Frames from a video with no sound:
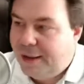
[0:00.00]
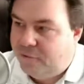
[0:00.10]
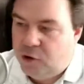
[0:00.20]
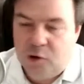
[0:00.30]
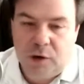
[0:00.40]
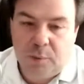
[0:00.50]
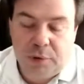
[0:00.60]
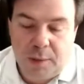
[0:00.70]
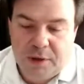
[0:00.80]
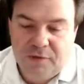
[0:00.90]
you're doing a
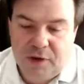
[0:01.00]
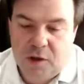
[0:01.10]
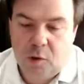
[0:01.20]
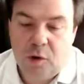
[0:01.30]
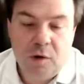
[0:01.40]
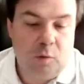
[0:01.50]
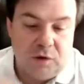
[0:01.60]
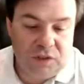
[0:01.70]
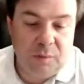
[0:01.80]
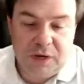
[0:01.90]
plumbing video, well,
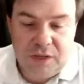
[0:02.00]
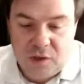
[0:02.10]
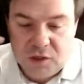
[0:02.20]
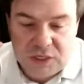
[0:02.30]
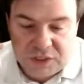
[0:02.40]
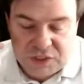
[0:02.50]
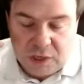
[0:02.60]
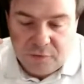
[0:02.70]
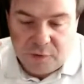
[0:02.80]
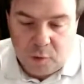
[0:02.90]
somebody using a
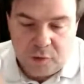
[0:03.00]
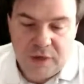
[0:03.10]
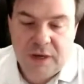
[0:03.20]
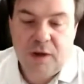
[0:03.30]
cell phone